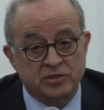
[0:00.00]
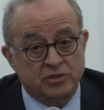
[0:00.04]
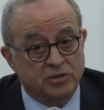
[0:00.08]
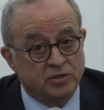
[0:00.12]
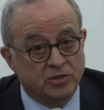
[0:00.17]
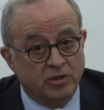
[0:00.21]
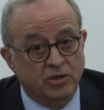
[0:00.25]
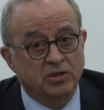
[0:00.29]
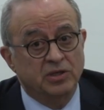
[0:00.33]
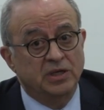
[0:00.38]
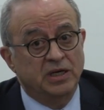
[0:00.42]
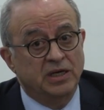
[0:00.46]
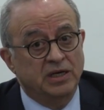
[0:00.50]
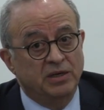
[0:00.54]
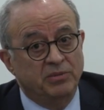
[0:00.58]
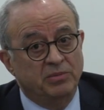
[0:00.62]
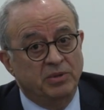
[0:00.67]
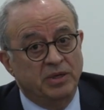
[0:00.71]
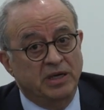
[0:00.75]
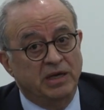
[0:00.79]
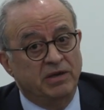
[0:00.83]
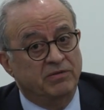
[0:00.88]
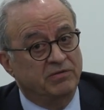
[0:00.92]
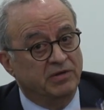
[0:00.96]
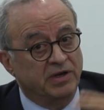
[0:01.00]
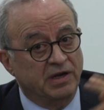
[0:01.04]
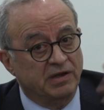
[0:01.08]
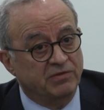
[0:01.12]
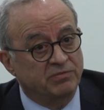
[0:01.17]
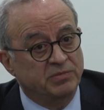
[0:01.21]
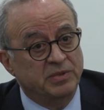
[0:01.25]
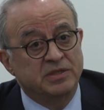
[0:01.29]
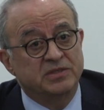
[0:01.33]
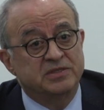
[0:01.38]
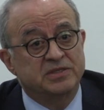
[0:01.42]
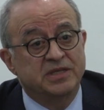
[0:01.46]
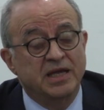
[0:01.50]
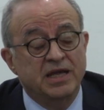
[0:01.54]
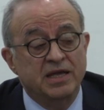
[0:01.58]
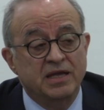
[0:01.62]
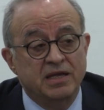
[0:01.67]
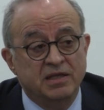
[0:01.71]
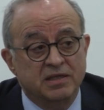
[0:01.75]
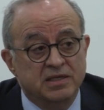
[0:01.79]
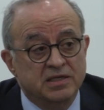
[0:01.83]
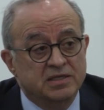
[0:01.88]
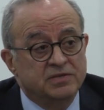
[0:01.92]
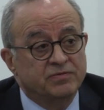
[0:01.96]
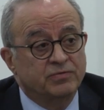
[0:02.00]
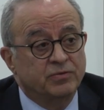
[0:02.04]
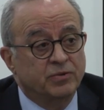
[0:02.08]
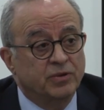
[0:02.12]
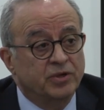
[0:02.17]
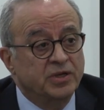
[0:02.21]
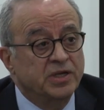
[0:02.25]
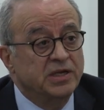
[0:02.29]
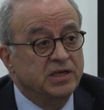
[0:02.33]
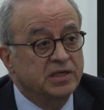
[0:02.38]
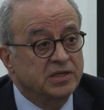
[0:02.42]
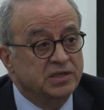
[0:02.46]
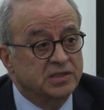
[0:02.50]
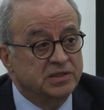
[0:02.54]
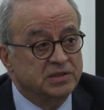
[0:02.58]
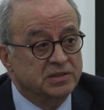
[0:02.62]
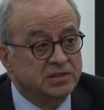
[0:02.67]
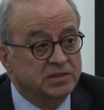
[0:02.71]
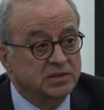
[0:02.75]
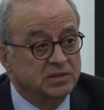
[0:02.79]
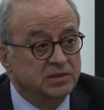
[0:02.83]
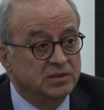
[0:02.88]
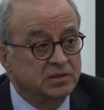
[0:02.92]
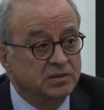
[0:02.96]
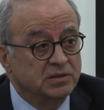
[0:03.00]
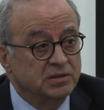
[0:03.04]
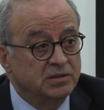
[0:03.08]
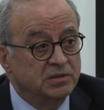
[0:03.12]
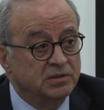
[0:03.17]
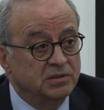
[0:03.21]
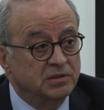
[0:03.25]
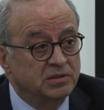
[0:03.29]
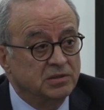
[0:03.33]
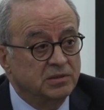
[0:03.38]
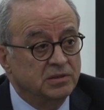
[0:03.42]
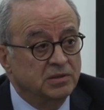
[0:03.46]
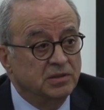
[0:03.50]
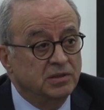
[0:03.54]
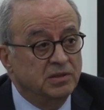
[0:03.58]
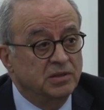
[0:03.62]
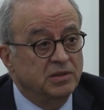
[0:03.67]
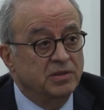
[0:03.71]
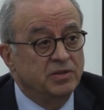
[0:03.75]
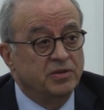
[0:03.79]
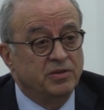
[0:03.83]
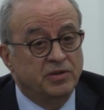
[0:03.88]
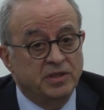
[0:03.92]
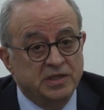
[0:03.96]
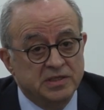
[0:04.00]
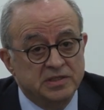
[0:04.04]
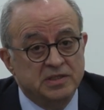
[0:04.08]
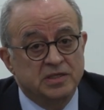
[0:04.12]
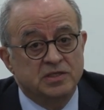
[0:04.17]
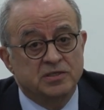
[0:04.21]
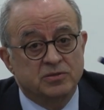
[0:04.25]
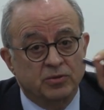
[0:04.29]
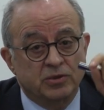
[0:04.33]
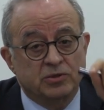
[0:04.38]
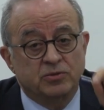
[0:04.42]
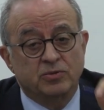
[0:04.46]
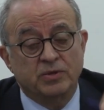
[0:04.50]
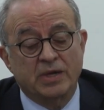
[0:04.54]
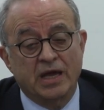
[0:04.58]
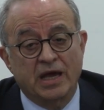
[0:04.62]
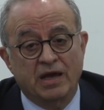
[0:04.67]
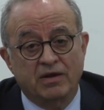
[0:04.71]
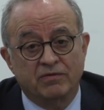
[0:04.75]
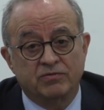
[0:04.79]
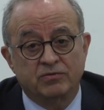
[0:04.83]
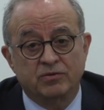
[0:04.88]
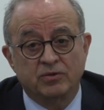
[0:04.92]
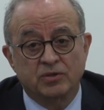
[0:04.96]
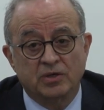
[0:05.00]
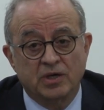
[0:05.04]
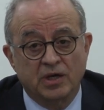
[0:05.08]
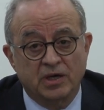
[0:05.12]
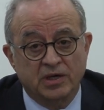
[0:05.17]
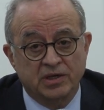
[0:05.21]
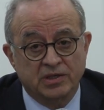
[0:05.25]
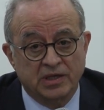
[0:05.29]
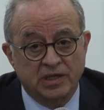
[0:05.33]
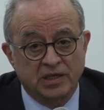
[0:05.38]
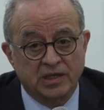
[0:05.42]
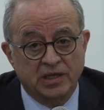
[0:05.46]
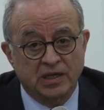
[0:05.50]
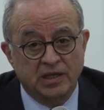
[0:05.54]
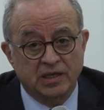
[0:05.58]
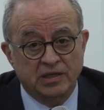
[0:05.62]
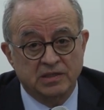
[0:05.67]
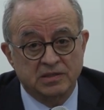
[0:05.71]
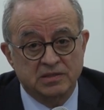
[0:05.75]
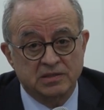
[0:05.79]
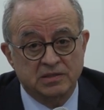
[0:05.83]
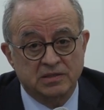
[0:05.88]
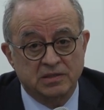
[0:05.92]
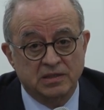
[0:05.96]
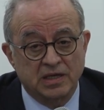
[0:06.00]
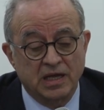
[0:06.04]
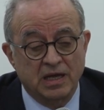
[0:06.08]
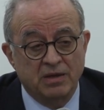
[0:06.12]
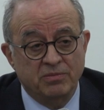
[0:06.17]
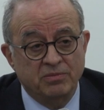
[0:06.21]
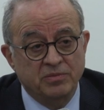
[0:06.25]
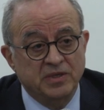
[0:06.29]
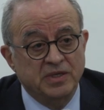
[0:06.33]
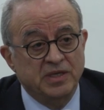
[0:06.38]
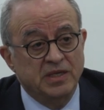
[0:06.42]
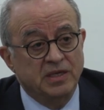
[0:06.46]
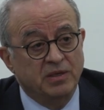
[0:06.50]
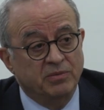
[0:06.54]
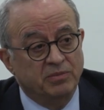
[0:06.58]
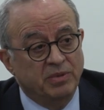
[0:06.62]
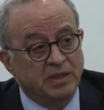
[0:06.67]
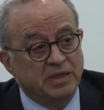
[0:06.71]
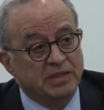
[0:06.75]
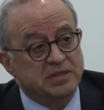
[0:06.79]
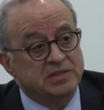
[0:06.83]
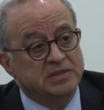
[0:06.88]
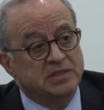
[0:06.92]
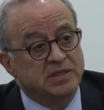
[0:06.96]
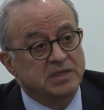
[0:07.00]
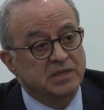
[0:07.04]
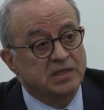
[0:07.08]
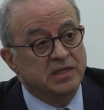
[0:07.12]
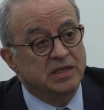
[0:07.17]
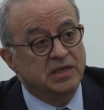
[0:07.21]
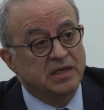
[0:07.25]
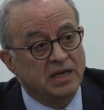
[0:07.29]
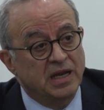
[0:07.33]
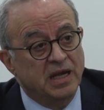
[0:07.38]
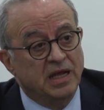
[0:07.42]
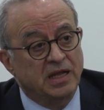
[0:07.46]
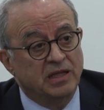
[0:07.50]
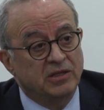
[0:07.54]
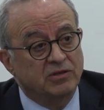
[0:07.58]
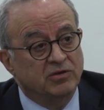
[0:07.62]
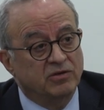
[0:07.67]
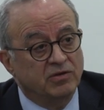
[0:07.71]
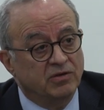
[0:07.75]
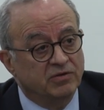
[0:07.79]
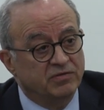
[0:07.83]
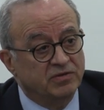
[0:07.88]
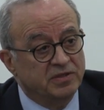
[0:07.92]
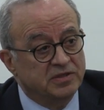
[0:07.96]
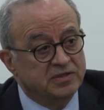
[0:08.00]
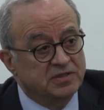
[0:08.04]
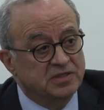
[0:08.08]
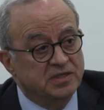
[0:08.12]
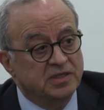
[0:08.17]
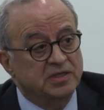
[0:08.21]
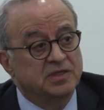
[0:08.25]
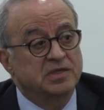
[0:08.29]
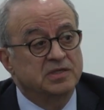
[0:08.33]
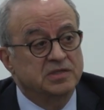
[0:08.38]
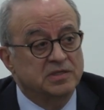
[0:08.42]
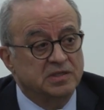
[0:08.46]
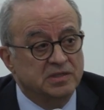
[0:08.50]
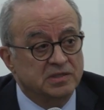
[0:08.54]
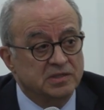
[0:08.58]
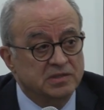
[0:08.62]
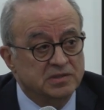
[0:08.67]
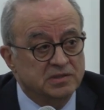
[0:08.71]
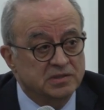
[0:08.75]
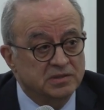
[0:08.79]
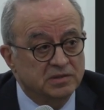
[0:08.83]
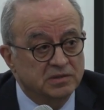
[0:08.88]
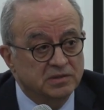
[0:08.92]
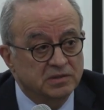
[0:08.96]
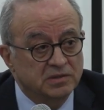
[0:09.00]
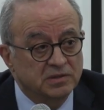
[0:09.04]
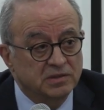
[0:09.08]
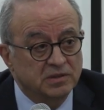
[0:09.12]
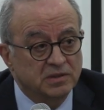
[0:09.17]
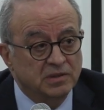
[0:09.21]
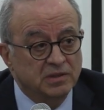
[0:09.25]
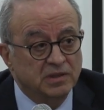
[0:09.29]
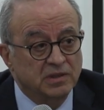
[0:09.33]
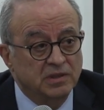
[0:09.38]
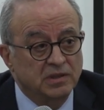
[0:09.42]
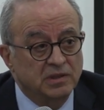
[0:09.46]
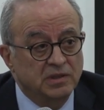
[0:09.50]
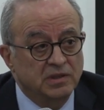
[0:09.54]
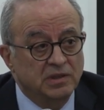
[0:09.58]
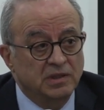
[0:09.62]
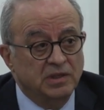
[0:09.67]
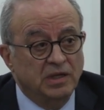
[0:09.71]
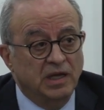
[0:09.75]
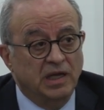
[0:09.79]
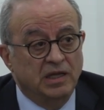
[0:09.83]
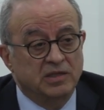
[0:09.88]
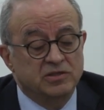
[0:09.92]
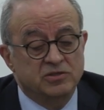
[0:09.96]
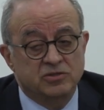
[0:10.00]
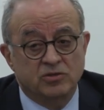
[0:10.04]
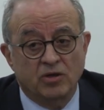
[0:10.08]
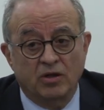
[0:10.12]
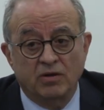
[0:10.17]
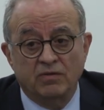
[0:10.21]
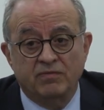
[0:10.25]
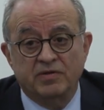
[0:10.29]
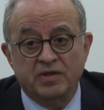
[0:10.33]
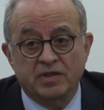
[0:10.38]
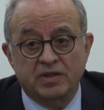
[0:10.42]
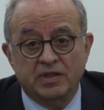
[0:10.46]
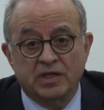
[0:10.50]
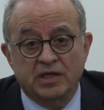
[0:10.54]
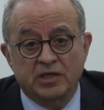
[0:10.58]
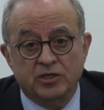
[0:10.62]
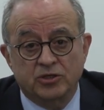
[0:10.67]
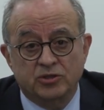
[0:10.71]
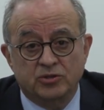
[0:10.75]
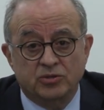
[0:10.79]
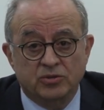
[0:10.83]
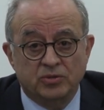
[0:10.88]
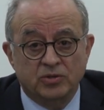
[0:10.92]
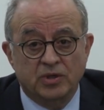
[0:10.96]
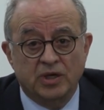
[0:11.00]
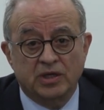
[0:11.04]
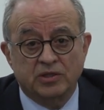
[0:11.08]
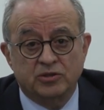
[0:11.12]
strongly believe, and I've been saying this for years, this is what we have to guard against. Emptying Palestinian land of its citizens and solving the issue